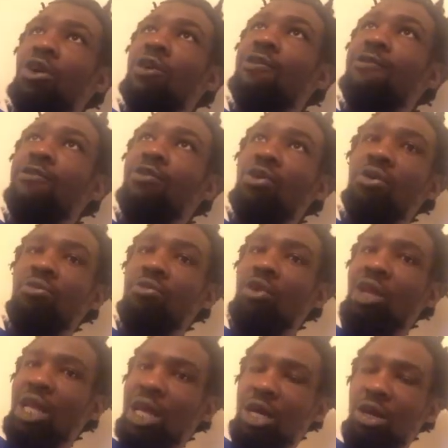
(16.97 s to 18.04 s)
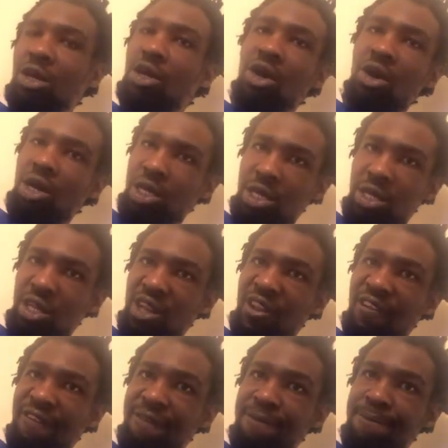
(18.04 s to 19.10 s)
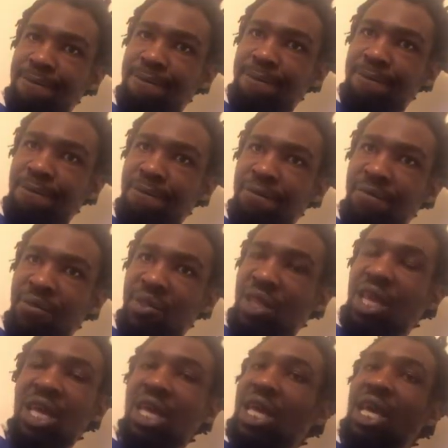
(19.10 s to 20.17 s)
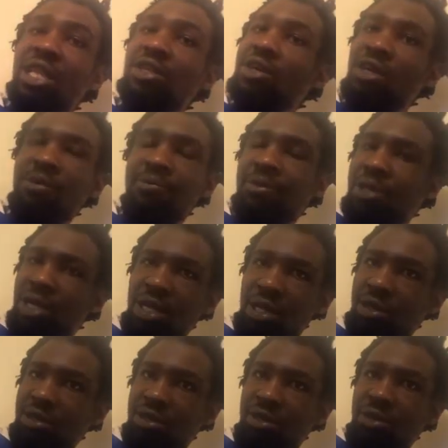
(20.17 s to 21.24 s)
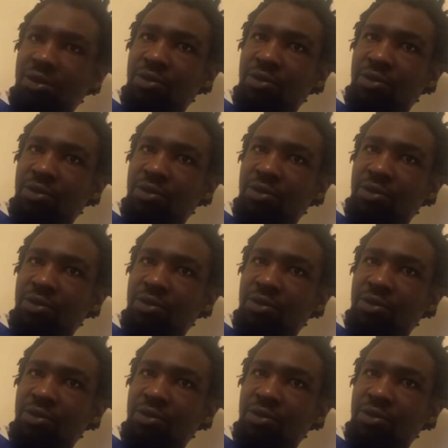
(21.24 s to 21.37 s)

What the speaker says: earth looked more like a garden than any other planets.